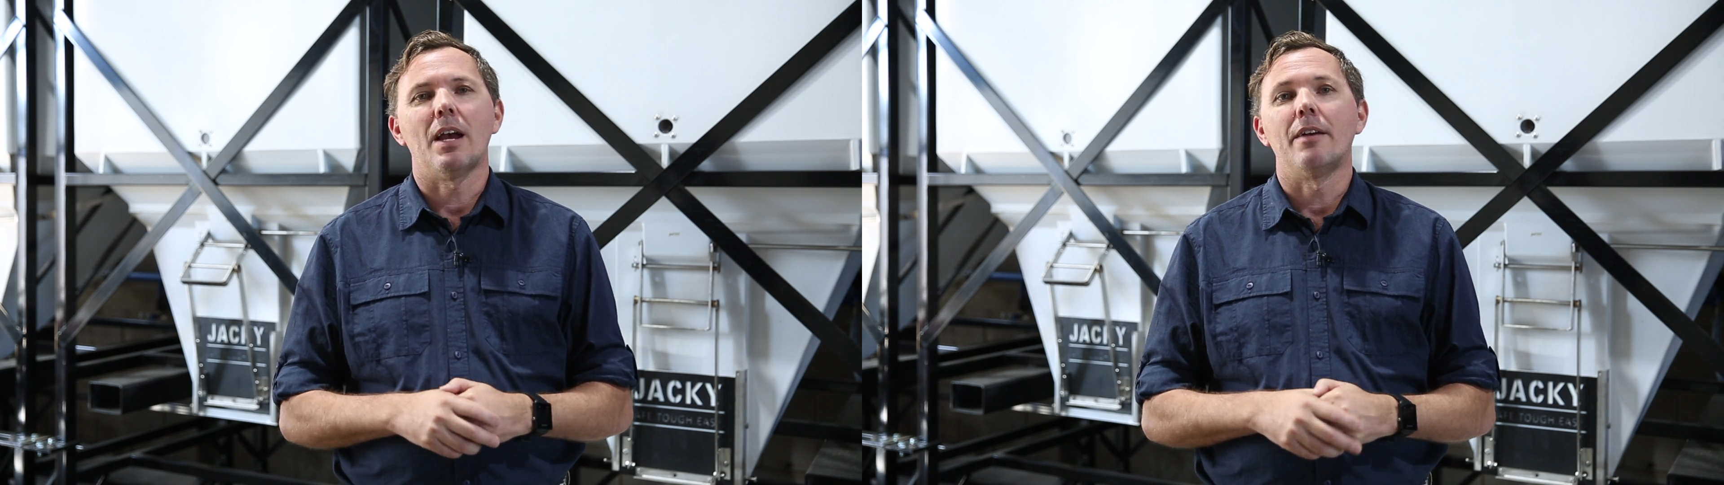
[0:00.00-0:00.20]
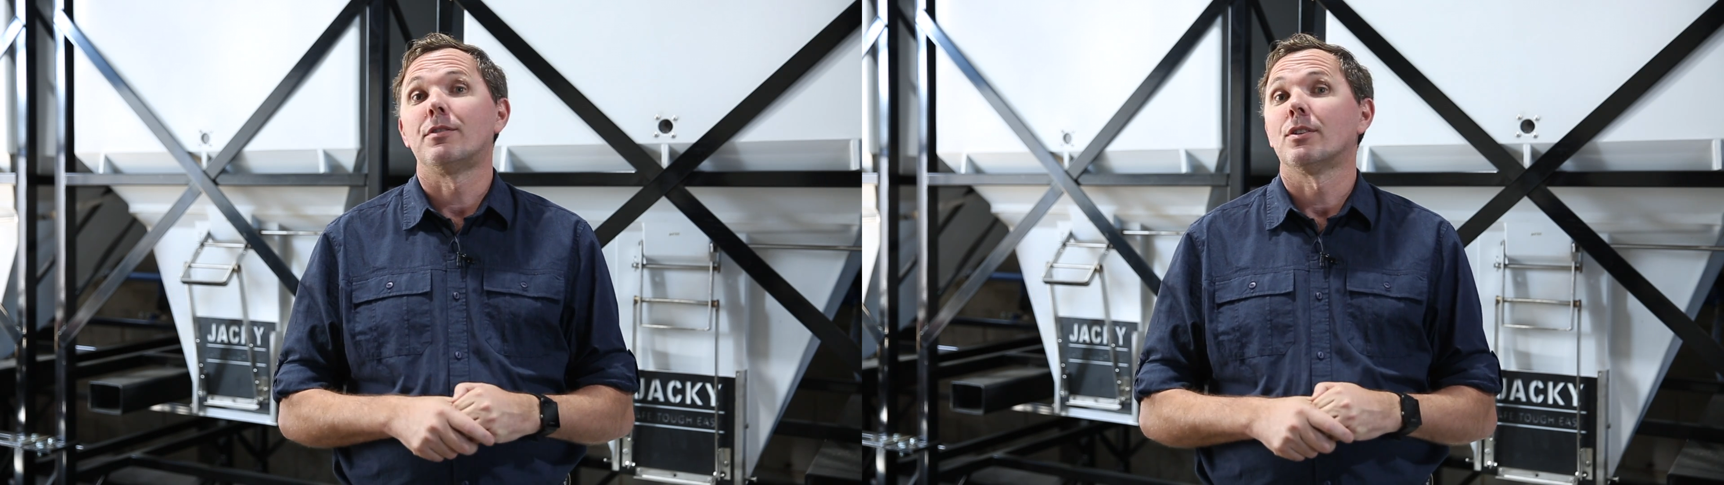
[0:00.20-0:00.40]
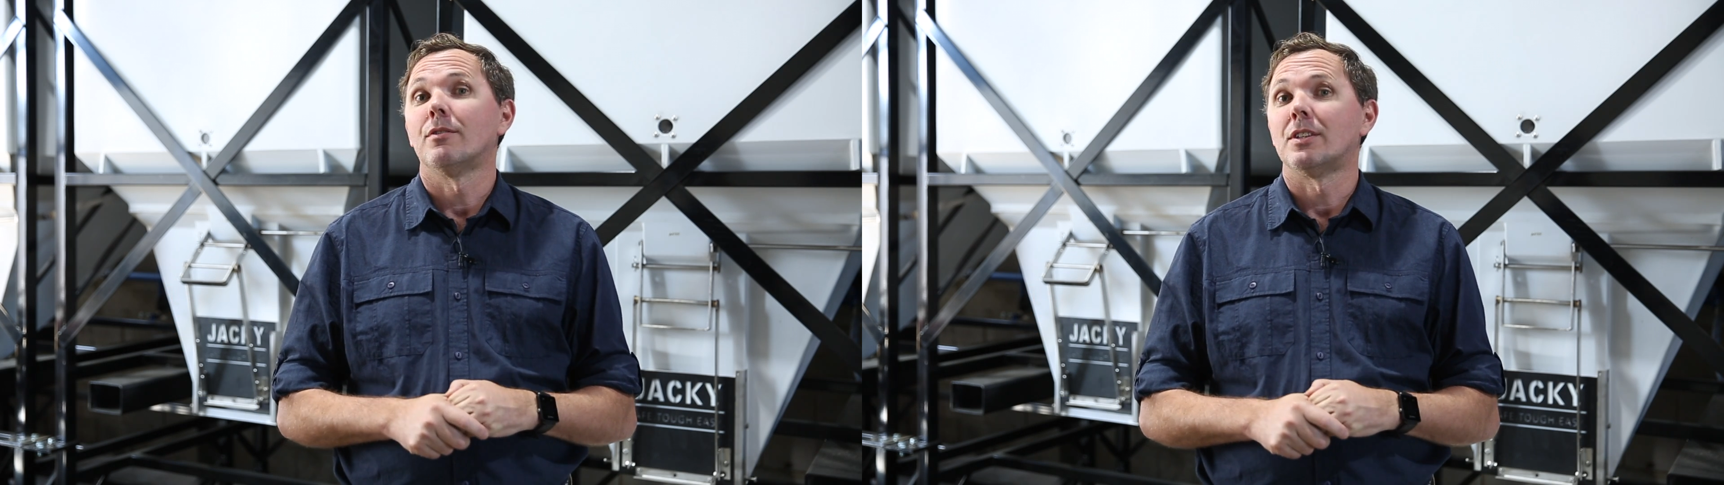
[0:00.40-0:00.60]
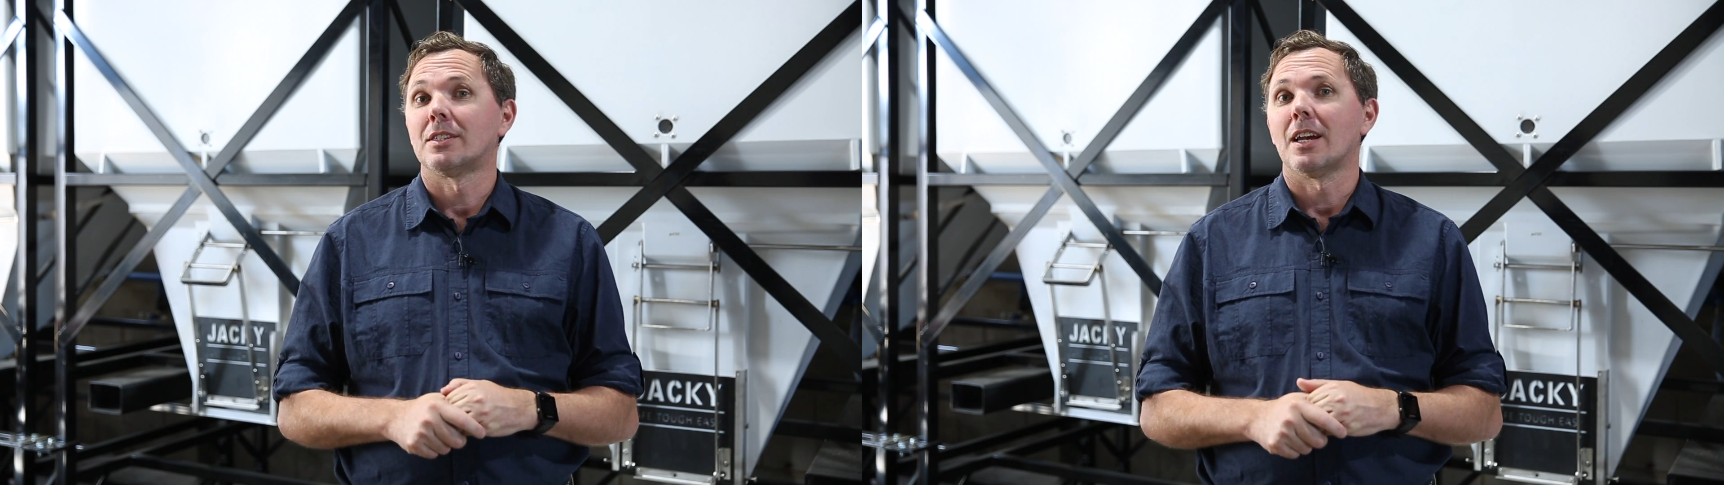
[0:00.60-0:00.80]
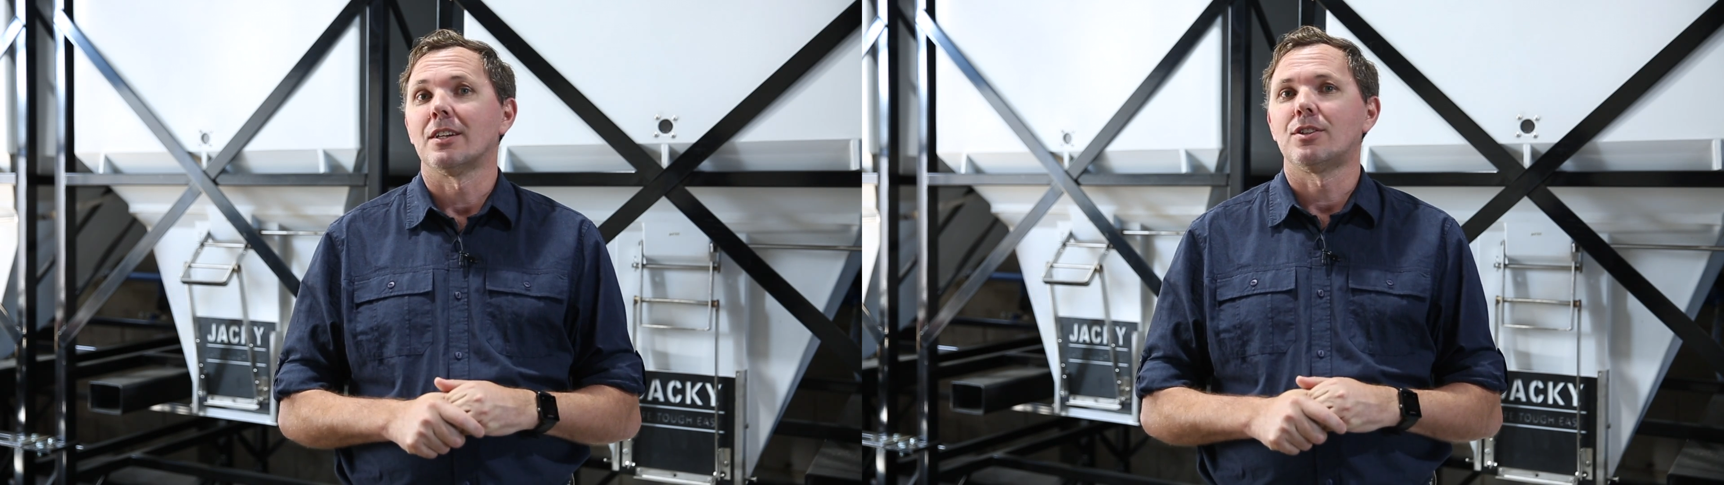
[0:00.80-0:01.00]
have sort of
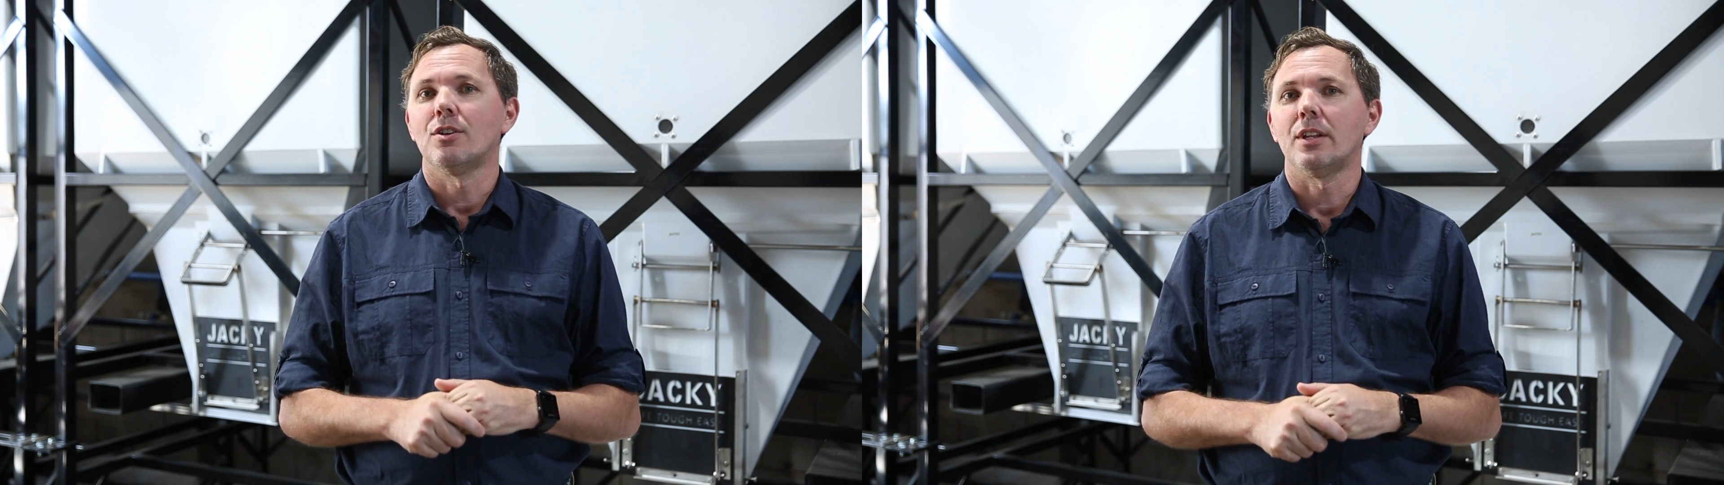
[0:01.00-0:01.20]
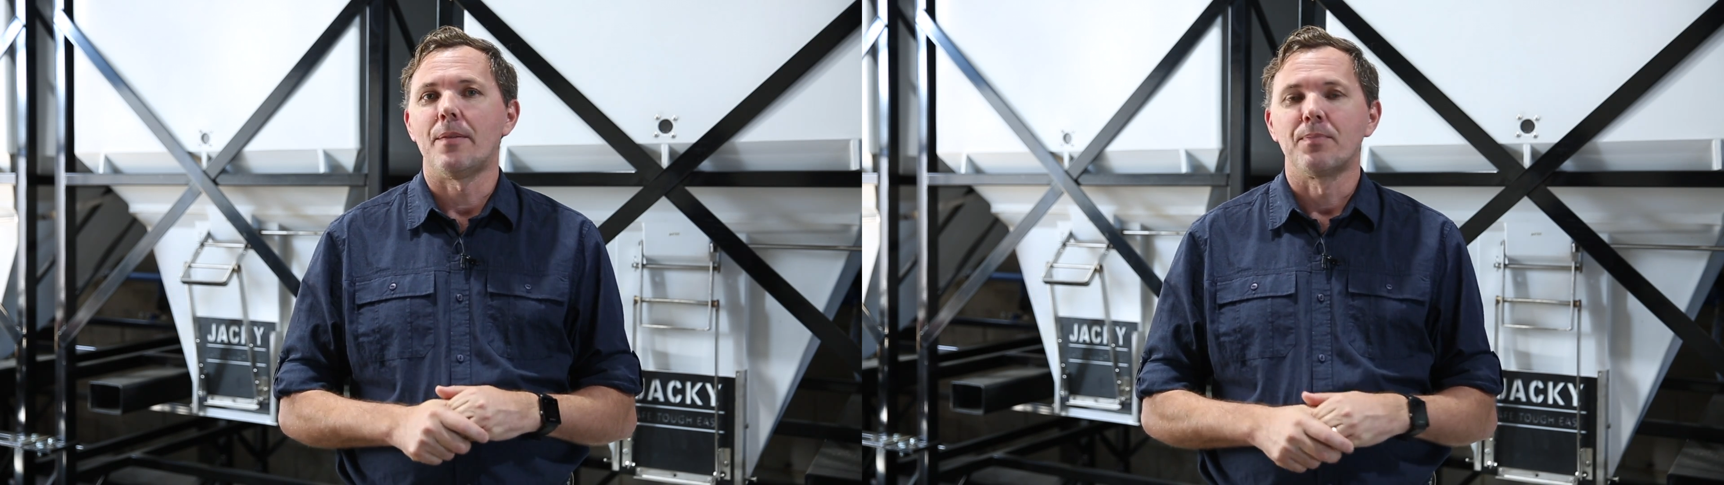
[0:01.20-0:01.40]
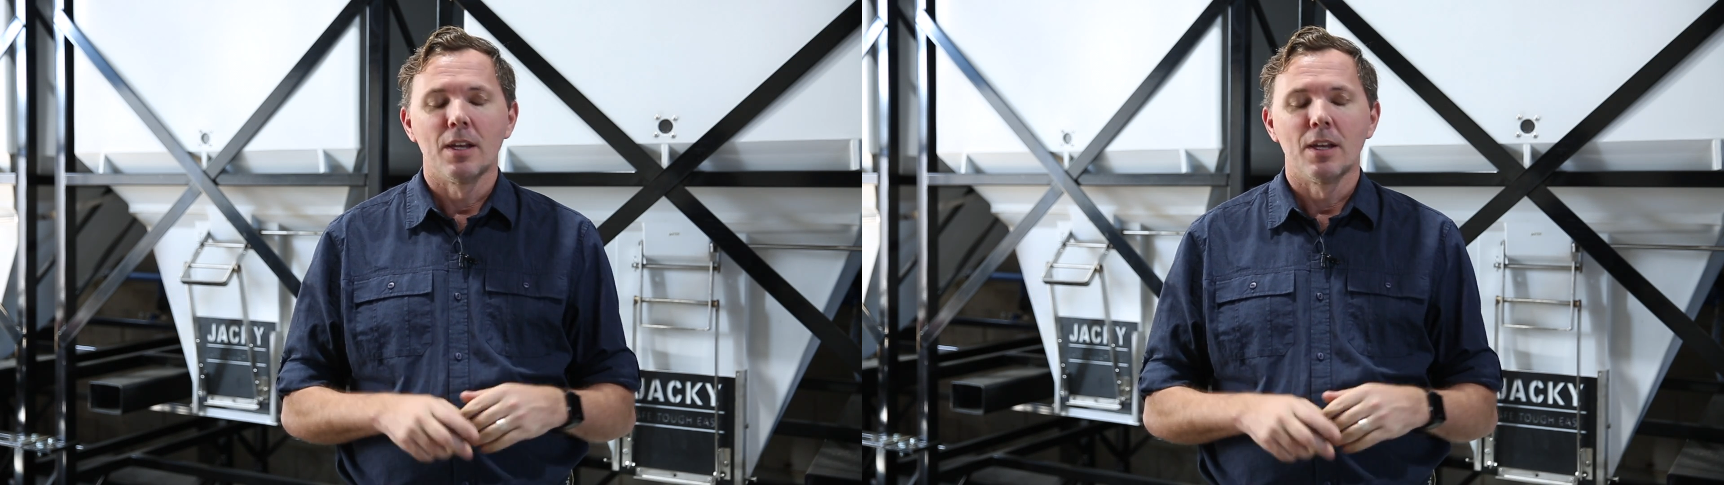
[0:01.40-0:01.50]
discussed earlier.